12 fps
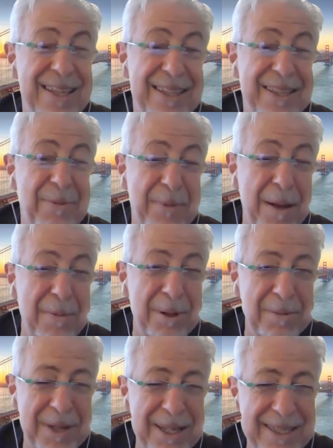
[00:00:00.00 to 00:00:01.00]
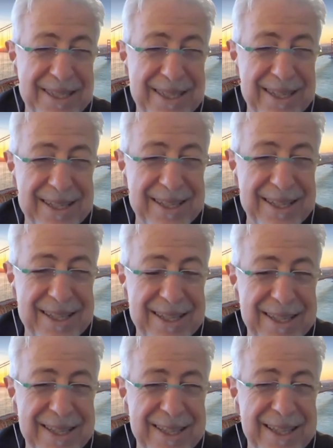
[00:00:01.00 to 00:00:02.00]
the problem is
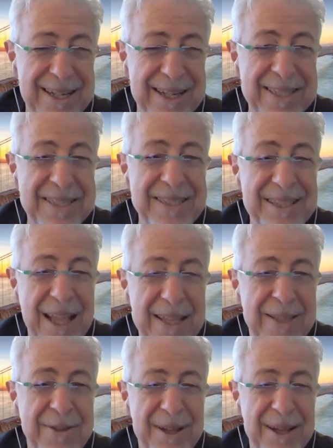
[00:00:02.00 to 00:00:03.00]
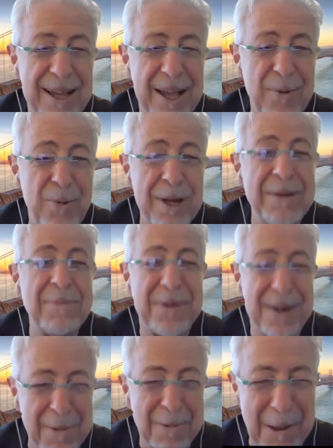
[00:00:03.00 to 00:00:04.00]
there is not
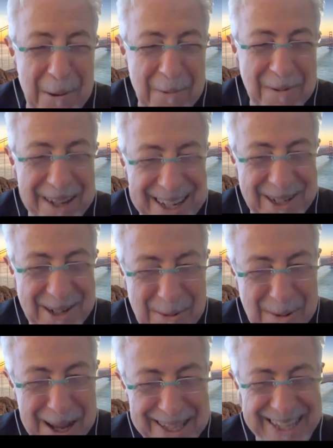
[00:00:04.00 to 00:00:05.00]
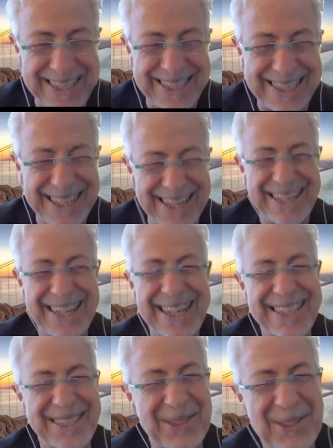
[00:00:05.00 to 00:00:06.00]
one problem in robotics
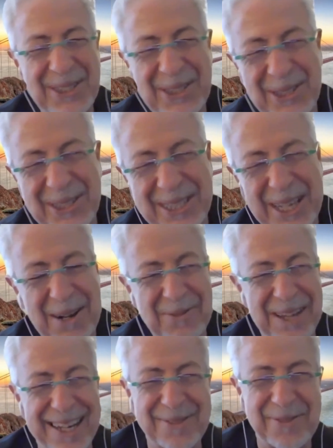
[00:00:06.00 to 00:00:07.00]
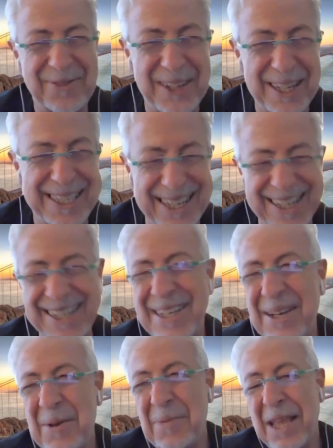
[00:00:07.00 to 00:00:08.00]
to solve and fix it.
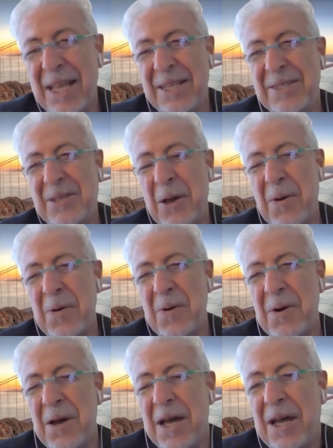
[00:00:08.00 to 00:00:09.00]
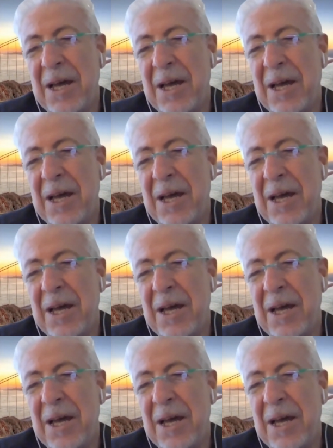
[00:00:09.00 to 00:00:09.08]
So